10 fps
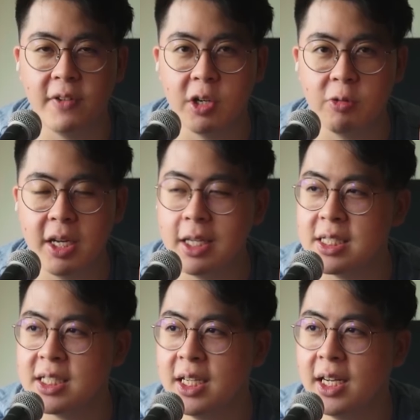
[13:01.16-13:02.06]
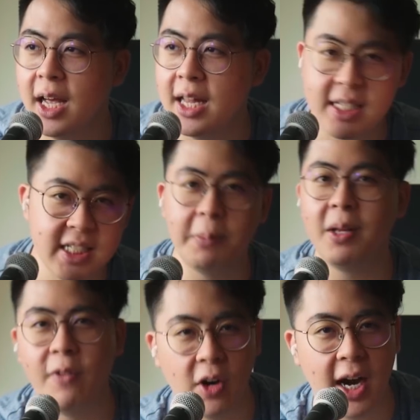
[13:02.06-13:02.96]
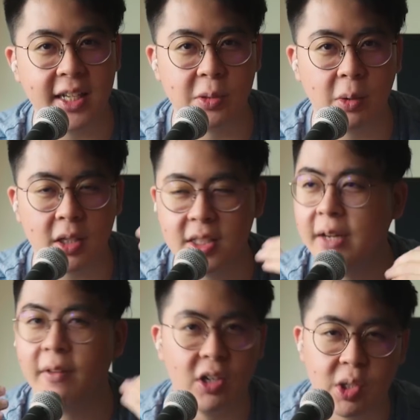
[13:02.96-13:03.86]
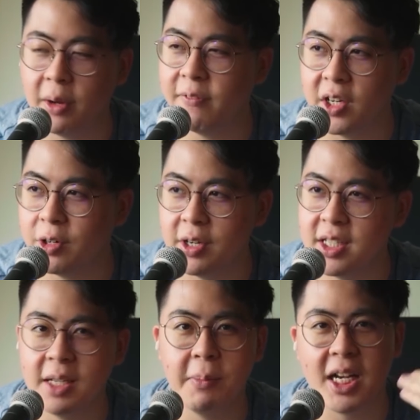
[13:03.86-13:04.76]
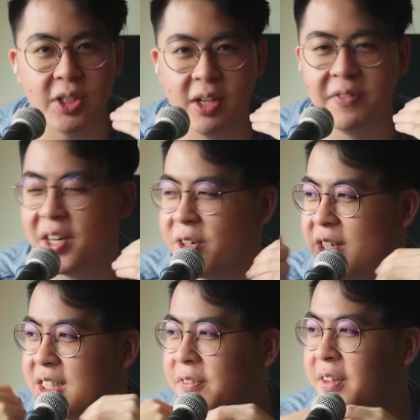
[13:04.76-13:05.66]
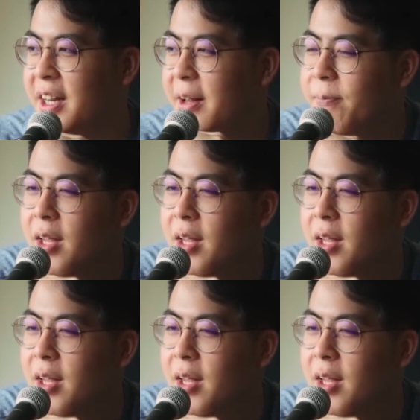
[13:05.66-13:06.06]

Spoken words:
figurines, it's the same thing for guys as well because they have Ultraman figurines and Mars Rider figurines, stuff like that.